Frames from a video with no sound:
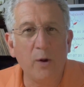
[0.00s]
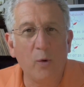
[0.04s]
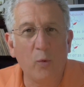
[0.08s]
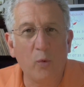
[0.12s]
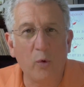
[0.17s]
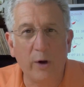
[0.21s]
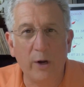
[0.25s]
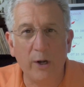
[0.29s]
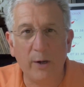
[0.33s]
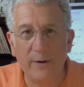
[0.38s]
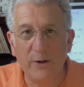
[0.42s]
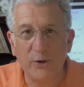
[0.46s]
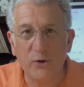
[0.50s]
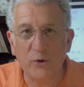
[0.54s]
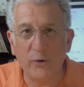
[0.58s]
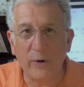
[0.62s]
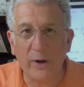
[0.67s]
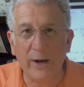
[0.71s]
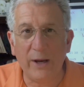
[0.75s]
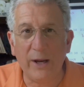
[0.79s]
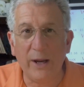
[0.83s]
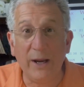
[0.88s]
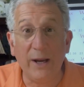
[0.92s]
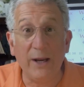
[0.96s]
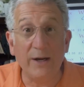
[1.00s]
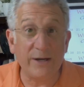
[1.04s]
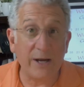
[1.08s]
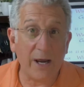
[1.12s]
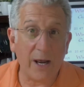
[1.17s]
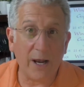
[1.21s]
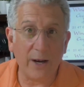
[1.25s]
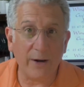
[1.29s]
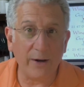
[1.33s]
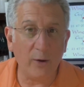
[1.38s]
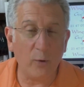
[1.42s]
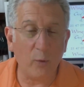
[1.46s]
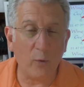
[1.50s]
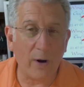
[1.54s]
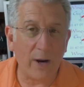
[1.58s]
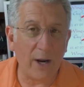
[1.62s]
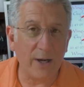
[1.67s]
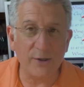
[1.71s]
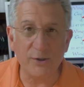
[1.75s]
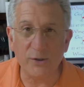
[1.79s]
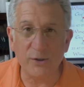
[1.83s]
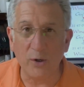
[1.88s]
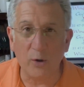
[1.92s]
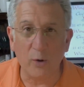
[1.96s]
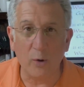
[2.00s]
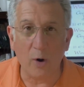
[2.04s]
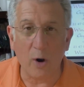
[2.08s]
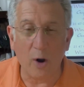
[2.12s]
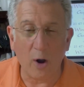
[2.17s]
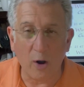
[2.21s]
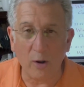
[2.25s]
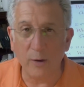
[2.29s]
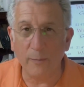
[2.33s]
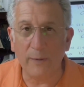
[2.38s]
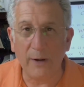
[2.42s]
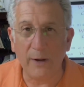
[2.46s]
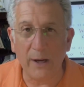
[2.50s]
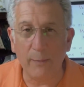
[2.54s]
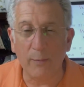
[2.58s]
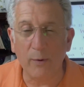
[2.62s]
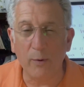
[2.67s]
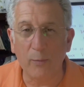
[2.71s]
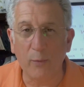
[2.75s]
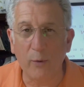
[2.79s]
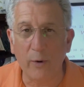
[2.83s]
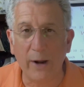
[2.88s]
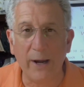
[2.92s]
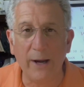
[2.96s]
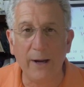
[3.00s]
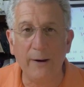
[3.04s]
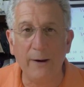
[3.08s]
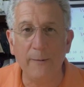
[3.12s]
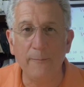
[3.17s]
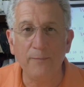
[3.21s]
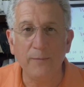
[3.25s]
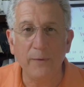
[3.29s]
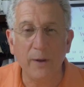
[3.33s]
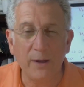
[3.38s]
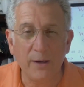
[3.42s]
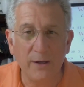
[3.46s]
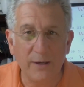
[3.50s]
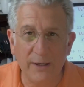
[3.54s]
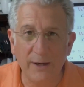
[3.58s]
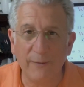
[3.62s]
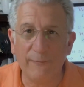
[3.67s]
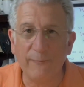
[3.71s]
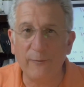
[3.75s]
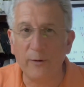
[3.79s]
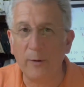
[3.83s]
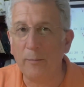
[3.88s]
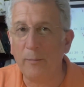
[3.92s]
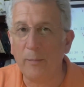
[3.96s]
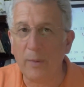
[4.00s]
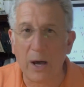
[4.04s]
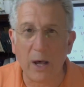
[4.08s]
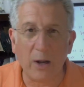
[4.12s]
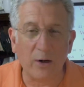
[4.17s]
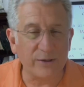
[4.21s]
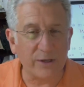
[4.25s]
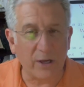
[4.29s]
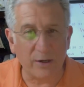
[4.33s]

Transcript: We're going to be drinking Italian wine, so all the people bring different bottles.